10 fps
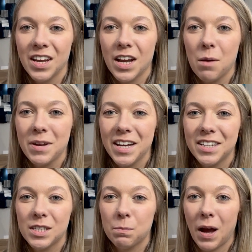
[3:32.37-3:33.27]
Coming
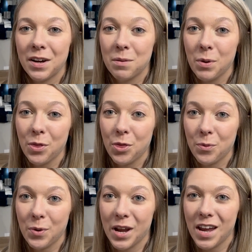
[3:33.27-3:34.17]
in spot number
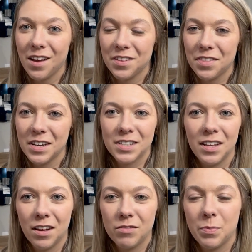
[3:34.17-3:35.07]
3 on the things I
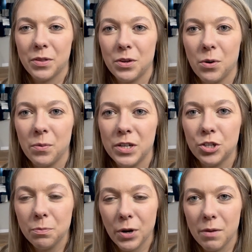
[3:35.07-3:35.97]
loved about the
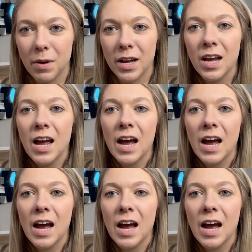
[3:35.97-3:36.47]
Norwegian Prima,